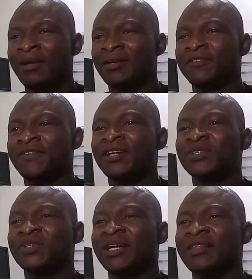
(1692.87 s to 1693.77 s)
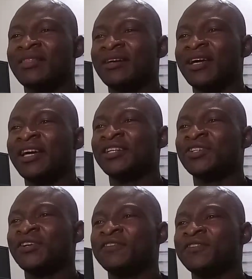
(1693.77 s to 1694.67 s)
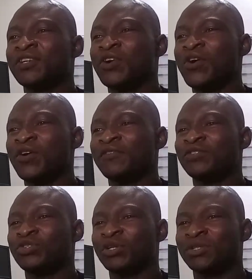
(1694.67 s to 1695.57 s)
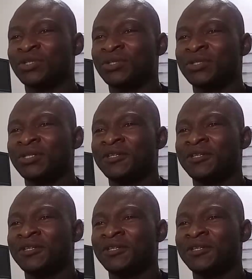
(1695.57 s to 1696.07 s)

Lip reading: Refraction at the edge of a curved structure